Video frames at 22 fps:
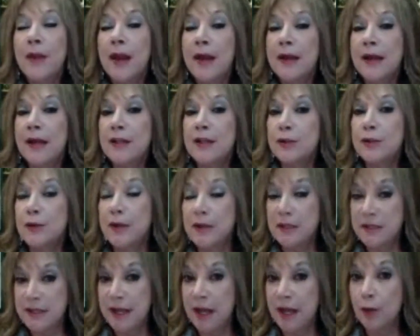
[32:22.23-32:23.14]
And as you
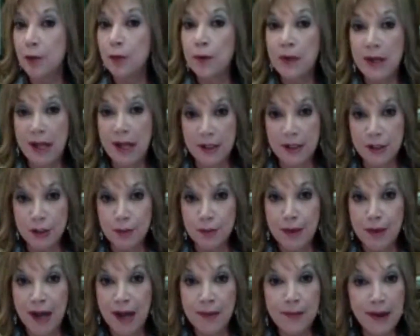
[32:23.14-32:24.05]
exhale, relax
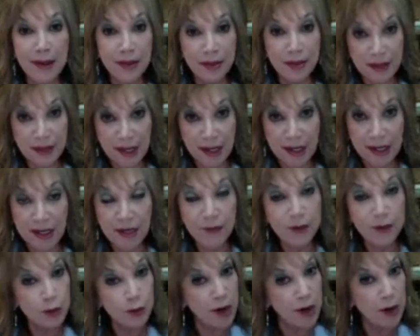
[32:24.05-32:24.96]
your mind by thinking
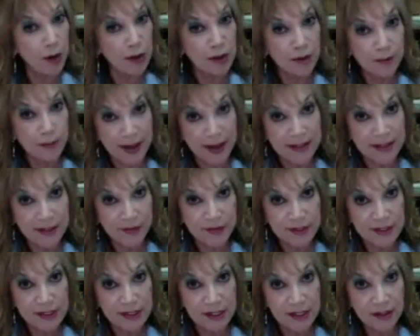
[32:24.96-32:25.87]
of a tranquil and passive
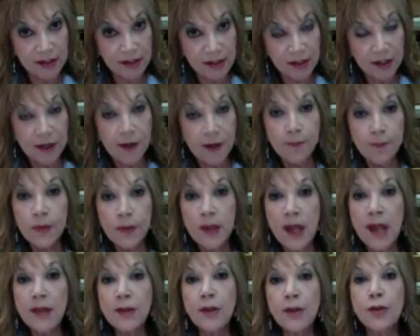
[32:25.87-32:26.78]
scene.
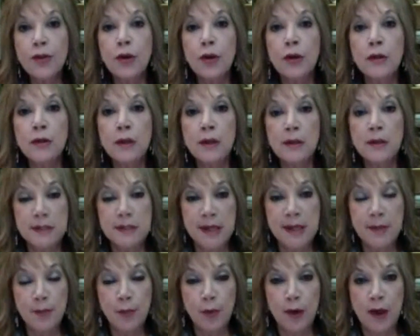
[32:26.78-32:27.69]
And the third
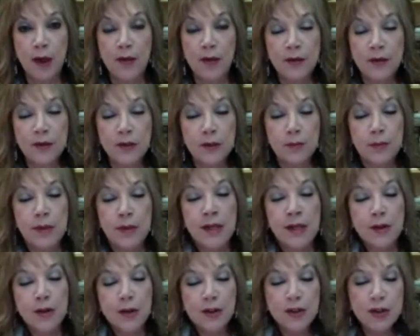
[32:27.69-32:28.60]
deep breath to be in
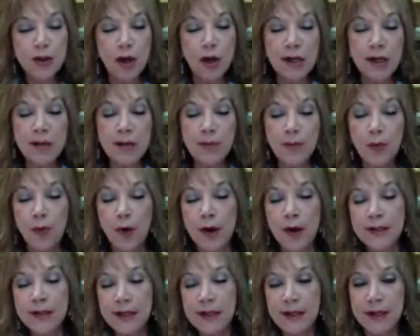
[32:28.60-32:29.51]
your starting point.
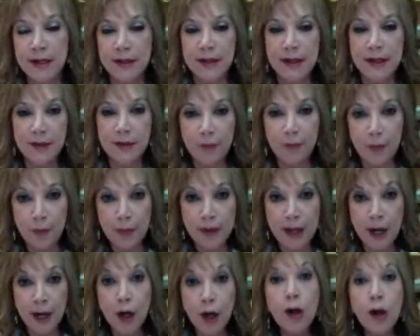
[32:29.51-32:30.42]
And then from
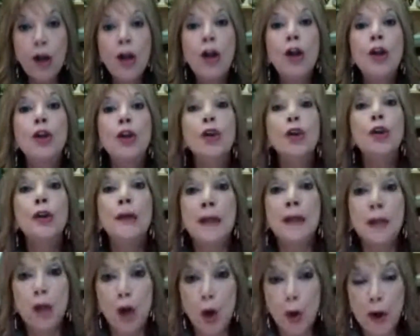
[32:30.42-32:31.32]
there, you get
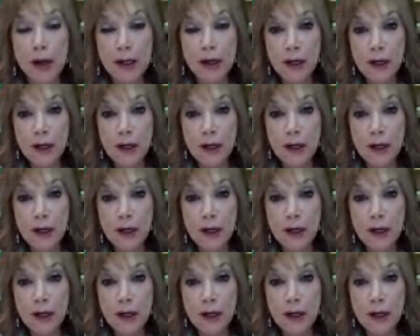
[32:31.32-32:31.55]
going.